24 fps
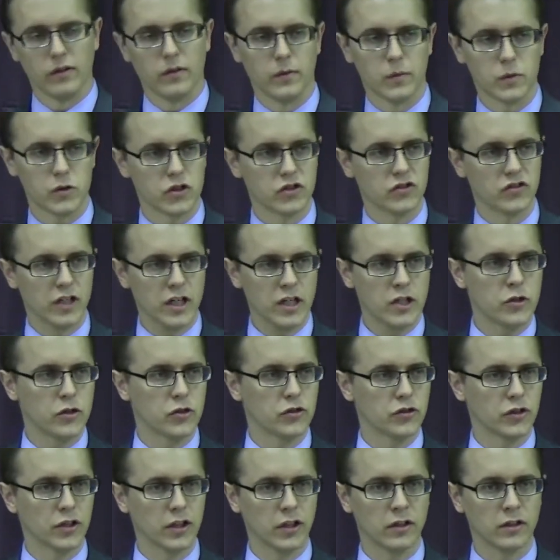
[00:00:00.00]
Which is an
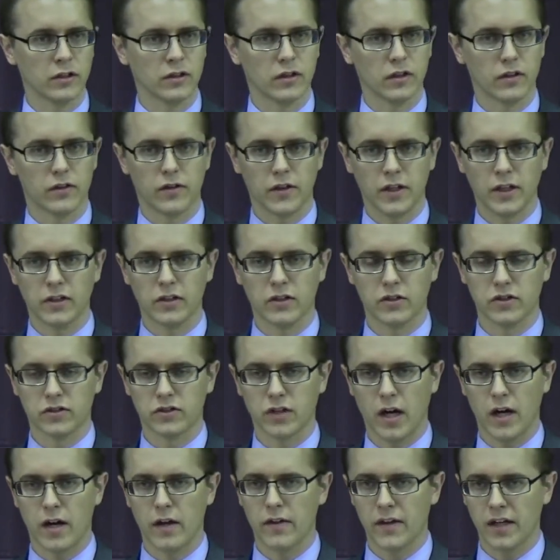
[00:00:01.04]
interesting thing to
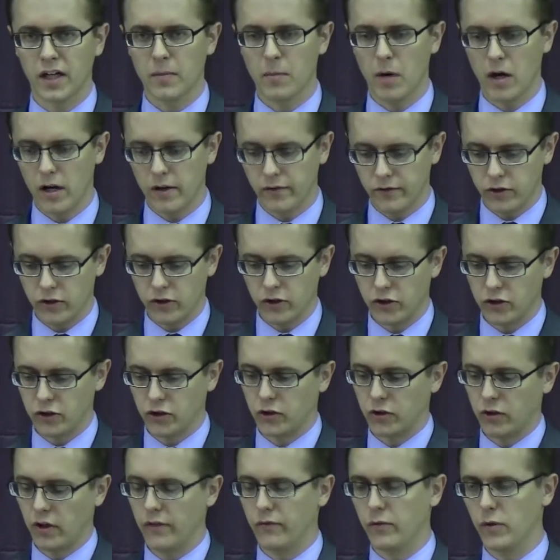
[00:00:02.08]
just kind of think about it. To the
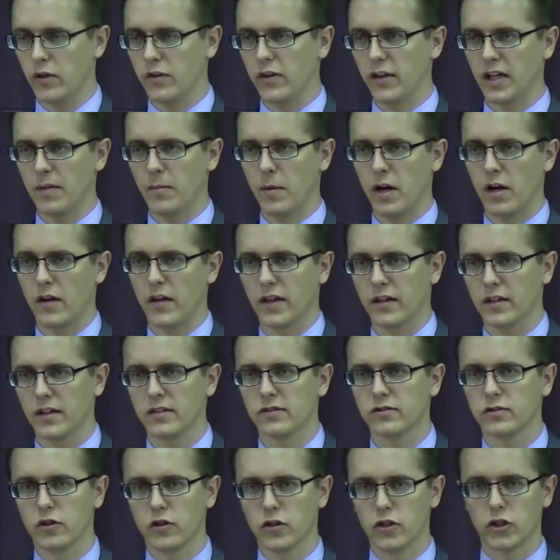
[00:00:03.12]
deg- if we think about it like
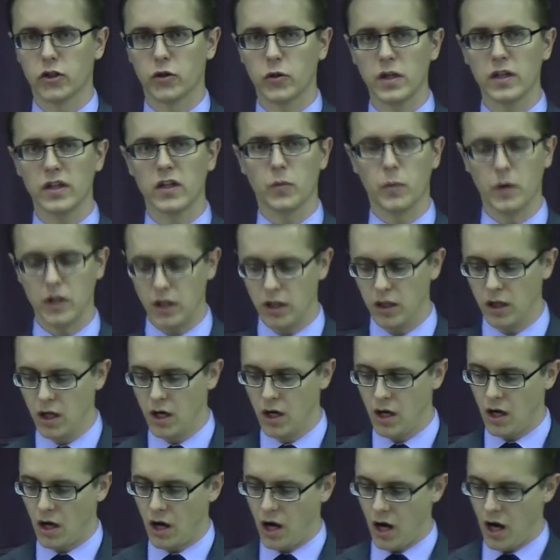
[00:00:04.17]
this, to the degree that we
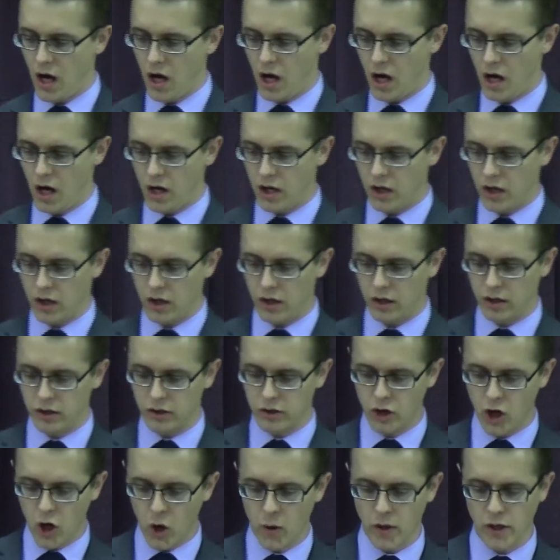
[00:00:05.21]
uh,
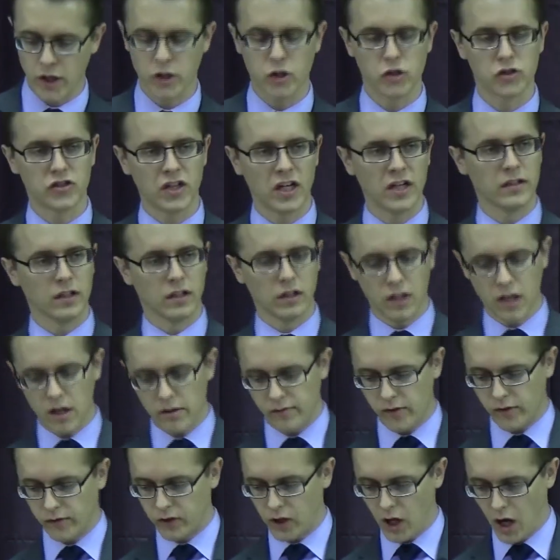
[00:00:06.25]
know and understand the
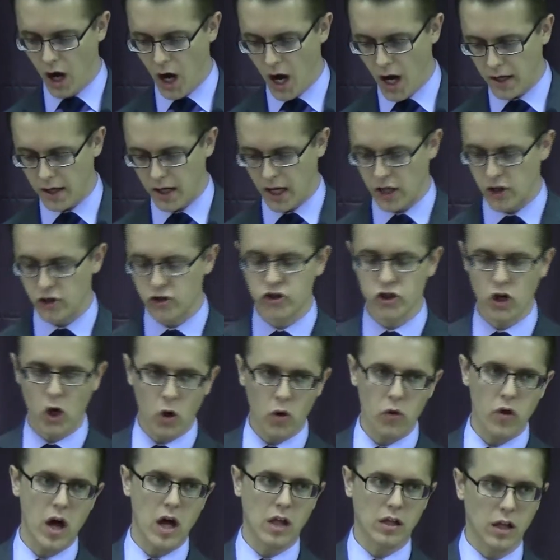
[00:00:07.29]
love of God and
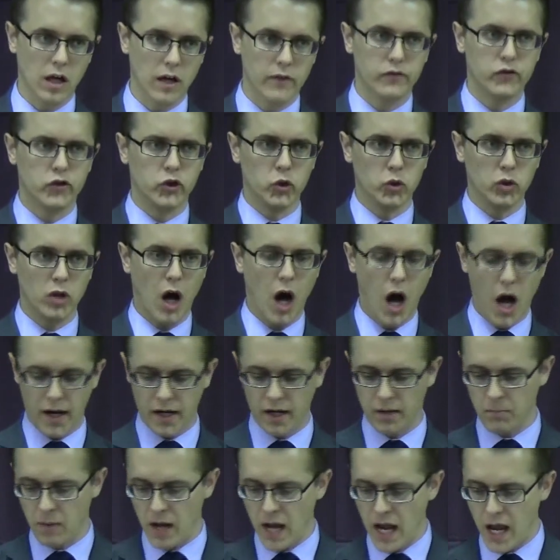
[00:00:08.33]
show that love to God
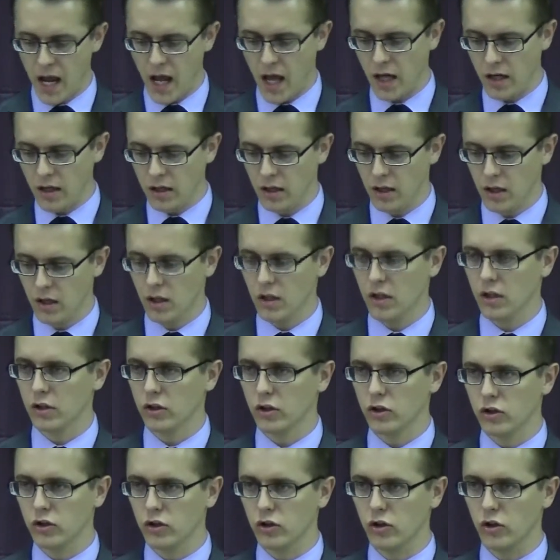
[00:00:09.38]
and man,
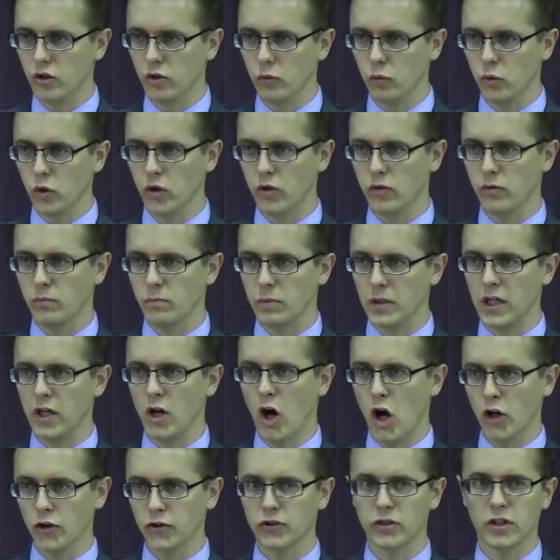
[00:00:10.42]
would be an
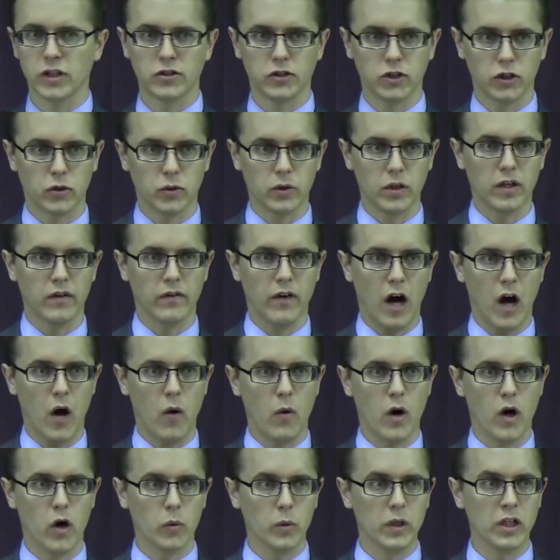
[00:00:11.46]
alternate degree of how
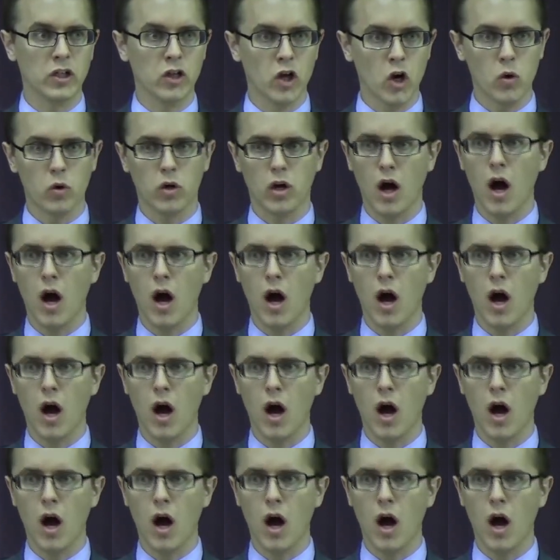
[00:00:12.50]
well we know